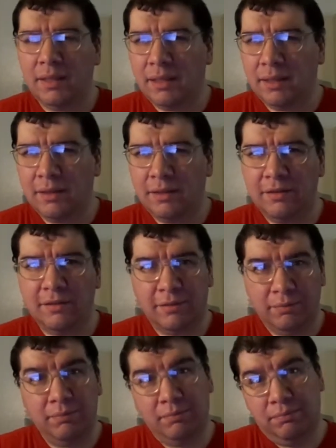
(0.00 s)
Yeah,
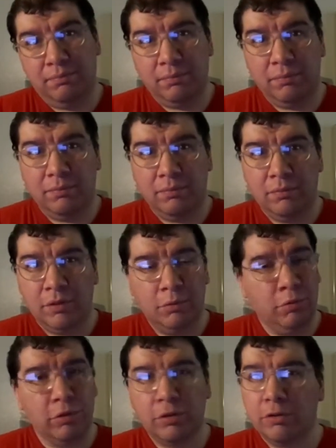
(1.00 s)
because there
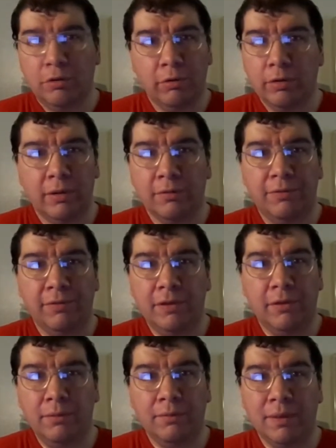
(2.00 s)
were gore in the
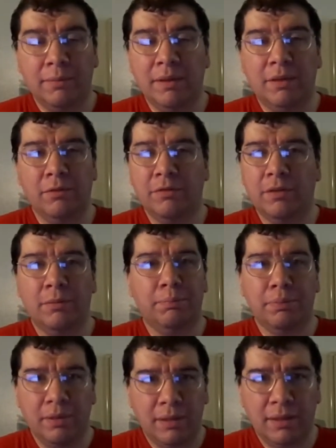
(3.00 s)
film. I mean, there was
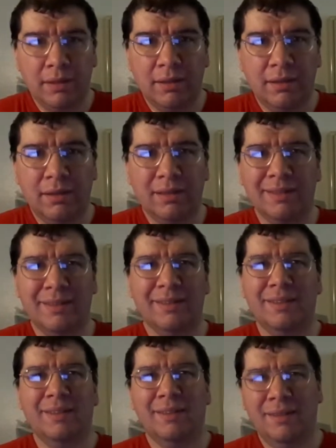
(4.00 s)
all blood.
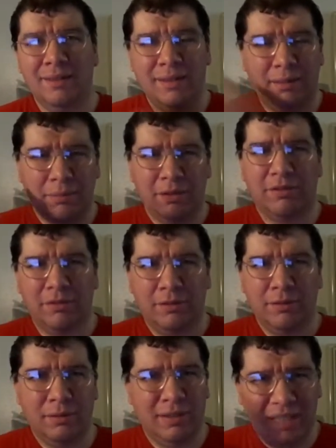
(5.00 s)
Not
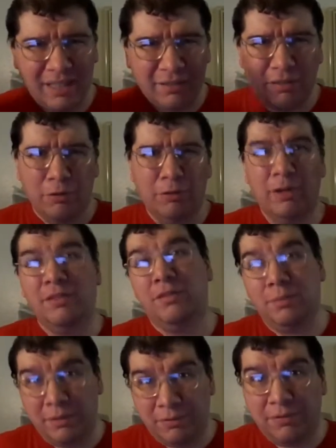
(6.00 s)
as gory
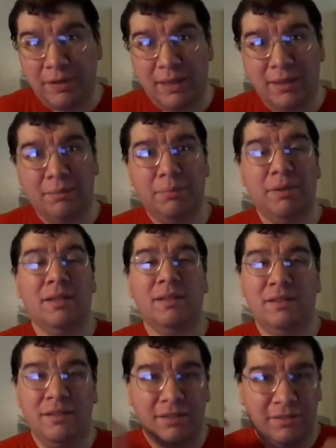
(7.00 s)
as you may think, but
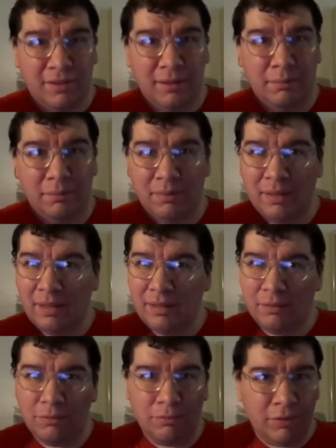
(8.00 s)
it does seem
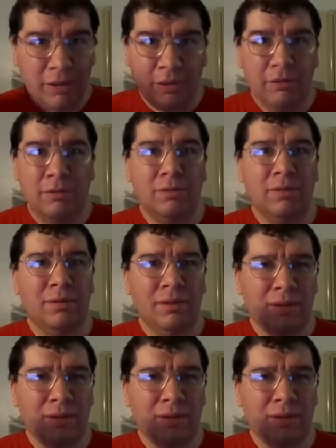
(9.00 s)
real,